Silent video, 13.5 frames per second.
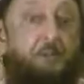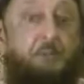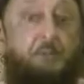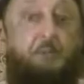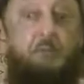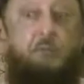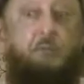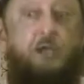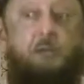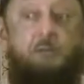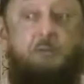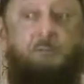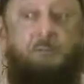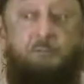when I read
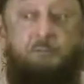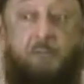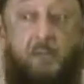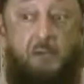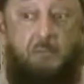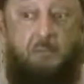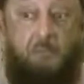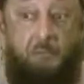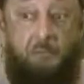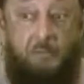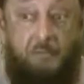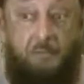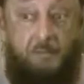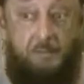that book, I was
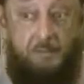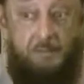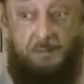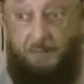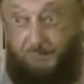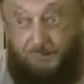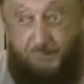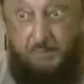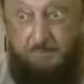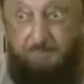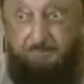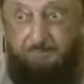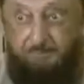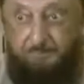profoundly
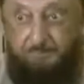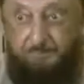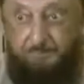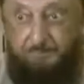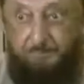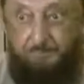disturbed,